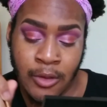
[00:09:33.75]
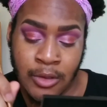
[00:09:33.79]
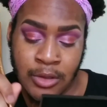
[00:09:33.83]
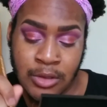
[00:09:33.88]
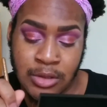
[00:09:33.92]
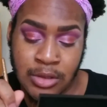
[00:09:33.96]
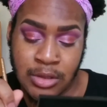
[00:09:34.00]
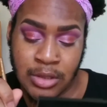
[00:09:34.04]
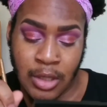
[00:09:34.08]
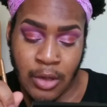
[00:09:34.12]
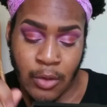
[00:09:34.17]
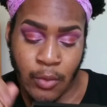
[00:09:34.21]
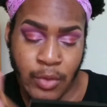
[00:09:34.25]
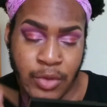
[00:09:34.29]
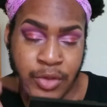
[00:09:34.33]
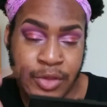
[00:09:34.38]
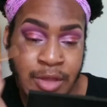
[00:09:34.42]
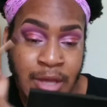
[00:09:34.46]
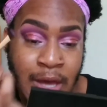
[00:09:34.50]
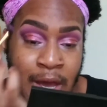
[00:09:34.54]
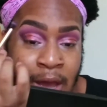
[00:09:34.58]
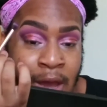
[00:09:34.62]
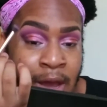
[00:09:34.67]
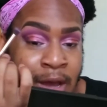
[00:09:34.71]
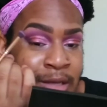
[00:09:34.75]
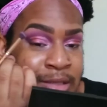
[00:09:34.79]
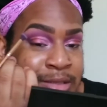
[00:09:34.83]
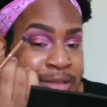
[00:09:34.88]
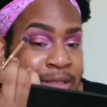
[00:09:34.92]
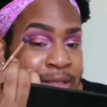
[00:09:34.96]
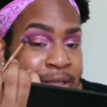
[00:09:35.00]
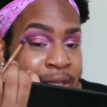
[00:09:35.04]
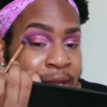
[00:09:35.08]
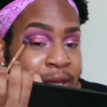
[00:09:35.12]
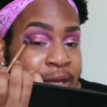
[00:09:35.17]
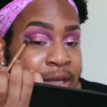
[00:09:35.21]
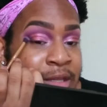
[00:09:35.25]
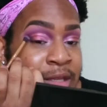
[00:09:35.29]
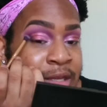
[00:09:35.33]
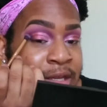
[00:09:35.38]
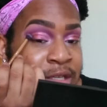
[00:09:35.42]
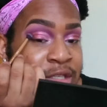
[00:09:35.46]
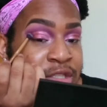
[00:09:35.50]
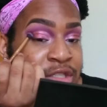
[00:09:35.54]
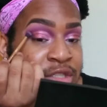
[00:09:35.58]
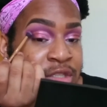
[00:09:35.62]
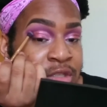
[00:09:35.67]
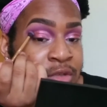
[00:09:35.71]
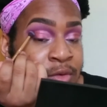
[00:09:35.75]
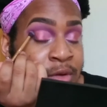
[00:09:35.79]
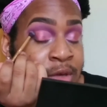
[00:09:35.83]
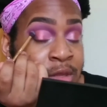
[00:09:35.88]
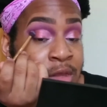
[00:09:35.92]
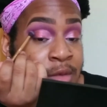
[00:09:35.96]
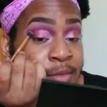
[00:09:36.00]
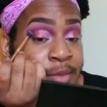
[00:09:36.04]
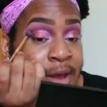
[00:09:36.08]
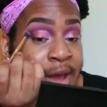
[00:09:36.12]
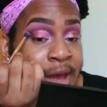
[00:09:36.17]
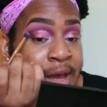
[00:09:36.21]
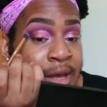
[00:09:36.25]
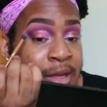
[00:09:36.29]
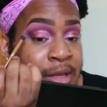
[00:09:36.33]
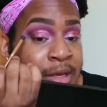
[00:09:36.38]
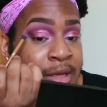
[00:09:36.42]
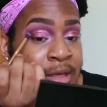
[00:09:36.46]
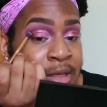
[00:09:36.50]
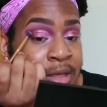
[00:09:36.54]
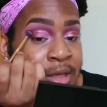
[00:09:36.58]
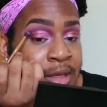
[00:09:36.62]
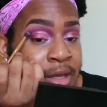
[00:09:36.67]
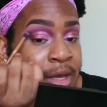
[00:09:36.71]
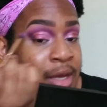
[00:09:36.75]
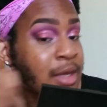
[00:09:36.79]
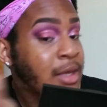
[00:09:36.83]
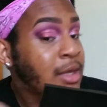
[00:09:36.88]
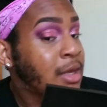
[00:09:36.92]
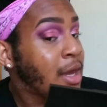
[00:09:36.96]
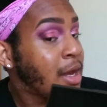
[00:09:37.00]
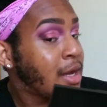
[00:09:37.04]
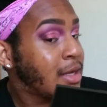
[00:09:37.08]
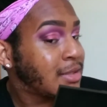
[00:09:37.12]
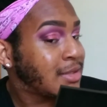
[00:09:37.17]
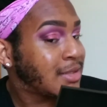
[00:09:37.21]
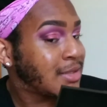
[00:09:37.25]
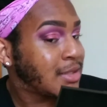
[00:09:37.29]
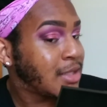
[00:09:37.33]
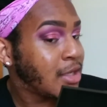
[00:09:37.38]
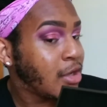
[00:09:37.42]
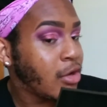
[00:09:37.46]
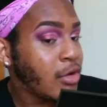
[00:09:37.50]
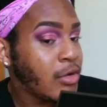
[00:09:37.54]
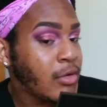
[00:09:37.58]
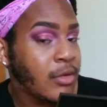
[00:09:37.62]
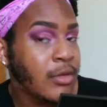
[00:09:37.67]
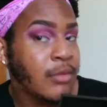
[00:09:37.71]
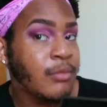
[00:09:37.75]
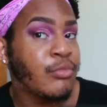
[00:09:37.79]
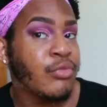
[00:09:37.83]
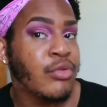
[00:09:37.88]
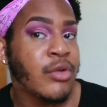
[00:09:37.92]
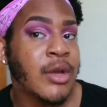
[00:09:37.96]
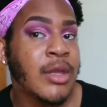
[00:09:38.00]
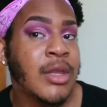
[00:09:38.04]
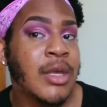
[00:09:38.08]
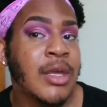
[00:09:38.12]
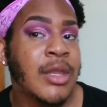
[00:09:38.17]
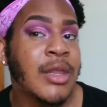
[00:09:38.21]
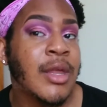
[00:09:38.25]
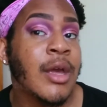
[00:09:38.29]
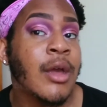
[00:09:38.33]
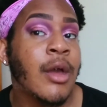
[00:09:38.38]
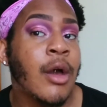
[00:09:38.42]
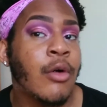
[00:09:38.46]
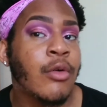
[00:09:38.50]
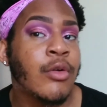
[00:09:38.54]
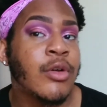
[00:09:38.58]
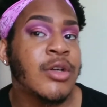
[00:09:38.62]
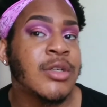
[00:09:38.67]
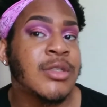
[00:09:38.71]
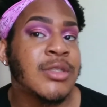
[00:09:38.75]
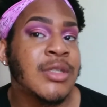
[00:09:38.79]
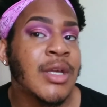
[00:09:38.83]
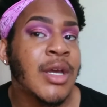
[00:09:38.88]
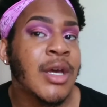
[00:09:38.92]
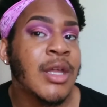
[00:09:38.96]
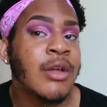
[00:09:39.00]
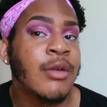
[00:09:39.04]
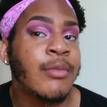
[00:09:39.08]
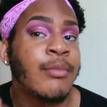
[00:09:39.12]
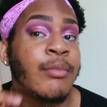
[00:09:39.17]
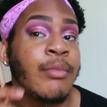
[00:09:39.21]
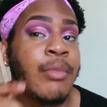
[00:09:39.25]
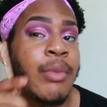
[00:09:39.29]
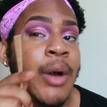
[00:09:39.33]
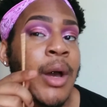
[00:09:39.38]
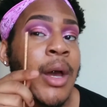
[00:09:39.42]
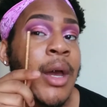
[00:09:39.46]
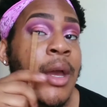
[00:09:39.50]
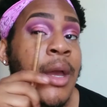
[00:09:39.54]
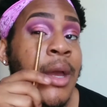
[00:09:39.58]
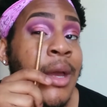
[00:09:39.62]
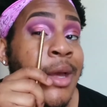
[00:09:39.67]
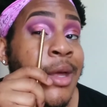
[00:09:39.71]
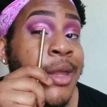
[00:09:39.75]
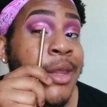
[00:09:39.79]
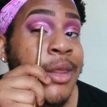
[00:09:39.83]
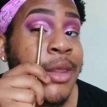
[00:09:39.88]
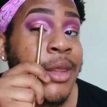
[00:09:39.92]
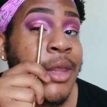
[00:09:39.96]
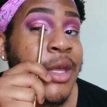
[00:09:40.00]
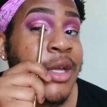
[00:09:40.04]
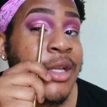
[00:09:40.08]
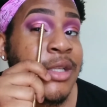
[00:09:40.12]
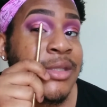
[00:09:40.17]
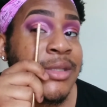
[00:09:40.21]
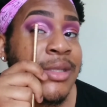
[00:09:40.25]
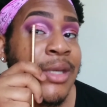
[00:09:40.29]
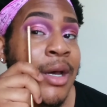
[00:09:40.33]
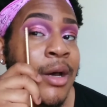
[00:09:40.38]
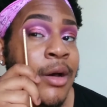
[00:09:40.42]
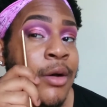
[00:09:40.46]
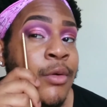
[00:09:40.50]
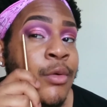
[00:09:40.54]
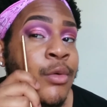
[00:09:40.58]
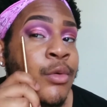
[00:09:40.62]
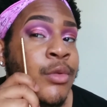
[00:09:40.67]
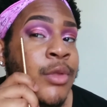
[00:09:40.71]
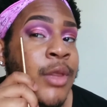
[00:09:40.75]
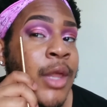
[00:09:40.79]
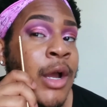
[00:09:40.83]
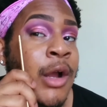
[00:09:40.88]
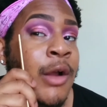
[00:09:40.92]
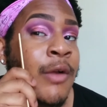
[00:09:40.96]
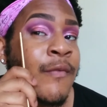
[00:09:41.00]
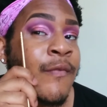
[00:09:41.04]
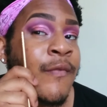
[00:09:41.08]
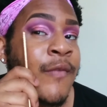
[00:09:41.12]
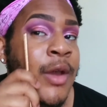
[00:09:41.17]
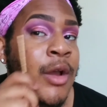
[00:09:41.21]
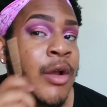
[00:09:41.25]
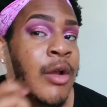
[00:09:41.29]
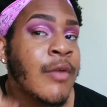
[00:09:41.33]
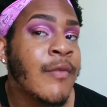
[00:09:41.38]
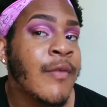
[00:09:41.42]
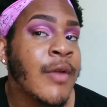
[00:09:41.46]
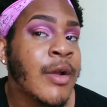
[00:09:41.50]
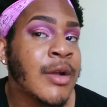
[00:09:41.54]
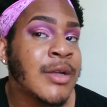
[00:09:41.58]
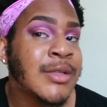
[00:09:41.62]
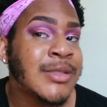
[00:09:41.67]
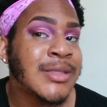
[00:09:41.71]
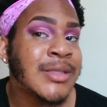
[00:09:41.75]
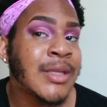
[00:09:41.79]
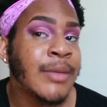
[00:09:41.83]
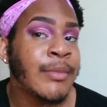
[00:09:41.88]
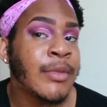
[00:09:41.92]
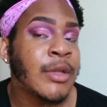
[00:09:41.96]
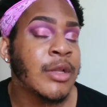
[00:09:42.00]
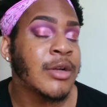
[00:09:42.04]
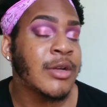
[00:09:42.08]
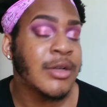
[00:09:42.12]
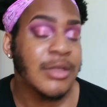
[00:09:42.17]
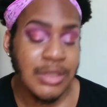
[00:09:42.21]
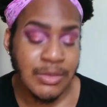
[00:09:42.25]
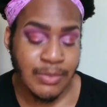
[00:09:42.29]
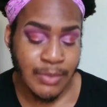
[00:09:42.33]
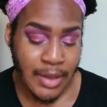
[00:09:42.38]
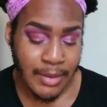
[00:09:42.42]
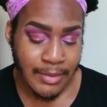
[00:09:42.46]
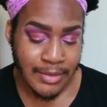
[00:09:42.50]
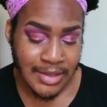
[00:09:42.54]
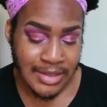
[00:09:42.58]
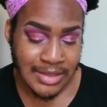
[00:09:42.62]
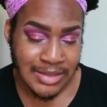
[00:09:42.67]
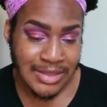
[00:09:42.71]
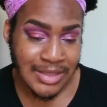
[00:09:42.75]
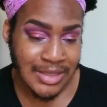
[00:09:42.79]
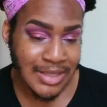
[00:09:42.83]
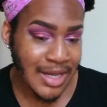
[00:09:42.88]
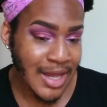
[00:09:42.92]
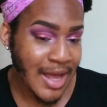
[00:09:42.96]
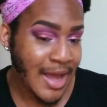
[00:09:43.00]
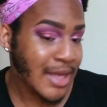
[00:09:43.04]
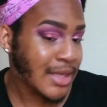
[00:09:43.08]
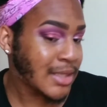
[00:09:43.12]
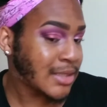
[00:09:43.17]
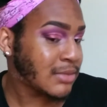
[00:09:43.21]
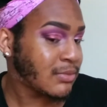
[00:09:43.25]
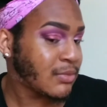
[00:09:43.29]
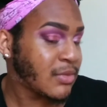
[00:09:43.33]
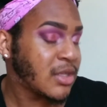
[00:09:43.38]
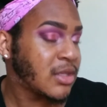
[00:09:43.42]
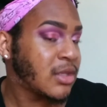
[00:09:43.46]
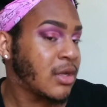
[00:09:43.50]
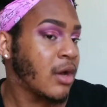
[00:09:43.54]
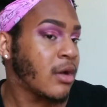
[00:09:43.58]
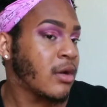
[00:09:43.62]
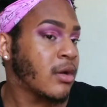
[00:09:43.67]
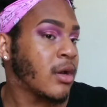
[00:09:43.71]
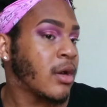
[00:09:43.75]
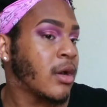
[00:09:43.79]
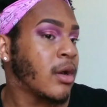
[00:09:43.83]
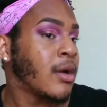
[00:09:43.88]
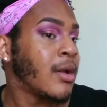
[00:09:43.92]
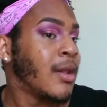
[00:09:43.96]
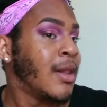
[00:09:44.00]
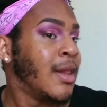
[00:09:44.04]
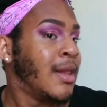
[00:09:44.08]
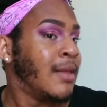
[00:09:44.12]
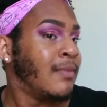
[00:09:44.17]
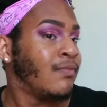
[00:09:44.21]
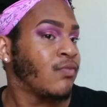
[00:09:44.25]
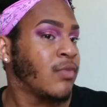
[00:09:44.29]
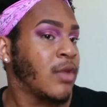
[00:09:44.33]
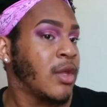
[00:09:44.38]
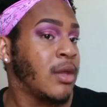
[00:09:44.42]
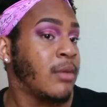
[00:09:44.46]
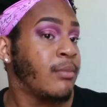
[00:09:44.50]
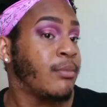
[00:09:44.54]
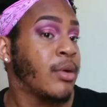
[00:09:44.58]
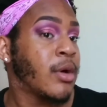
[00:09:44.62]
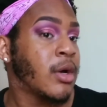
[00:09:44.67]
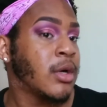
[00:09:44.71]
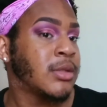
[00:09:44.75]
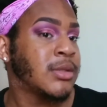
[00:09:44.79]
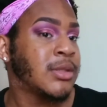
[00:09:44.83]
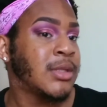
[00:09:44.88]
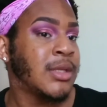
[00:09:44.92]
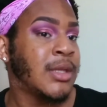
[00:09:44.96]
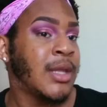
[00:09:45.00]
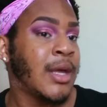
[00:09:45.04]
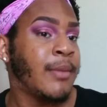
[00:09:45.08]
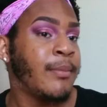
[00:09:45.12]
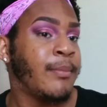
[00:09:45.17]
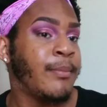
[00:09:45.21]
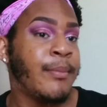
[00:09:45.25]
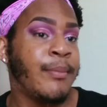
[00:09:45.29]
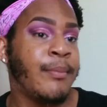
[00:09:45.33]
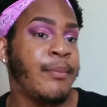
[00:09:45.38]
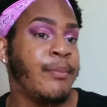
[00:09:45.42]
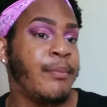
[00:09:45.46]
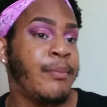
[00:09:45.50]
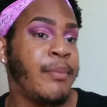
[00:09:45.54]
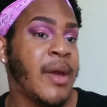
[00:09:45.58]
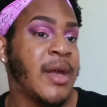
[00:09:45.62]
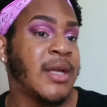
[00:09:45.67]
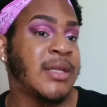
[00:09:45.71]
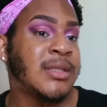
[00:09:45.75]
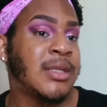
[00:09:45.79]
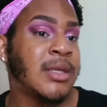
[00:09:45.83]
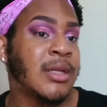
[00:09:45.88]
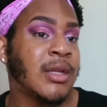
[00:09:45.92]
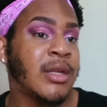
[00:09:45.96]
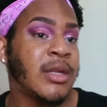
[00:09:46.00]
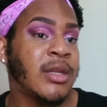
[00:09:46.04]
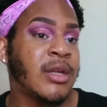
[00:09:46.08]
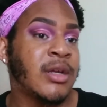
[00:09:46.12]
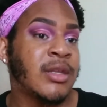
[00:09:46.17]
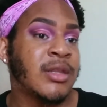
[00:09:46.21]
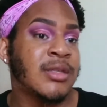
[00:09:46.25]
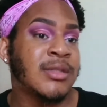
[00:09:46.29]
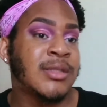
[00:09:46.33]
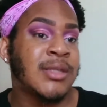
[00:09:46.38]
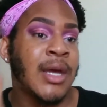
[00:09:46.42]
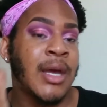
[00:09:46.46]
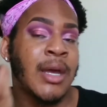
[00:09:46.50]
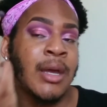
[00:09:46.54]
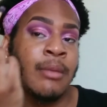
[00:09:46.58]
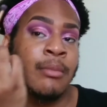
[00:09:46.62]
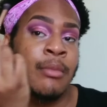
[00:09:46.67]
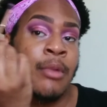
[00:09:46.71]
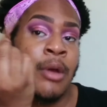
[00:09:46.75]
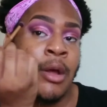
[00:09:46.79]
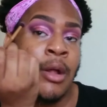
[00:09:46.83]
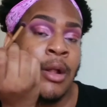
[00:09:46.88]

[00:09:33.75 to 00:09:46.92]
So with that, I see like an issue in the palette. Like, yeah, it's still pretty and they go good together, but in tone, they're very, very similar. It's maybe the slightest bit darker. And in person, they basically look the same.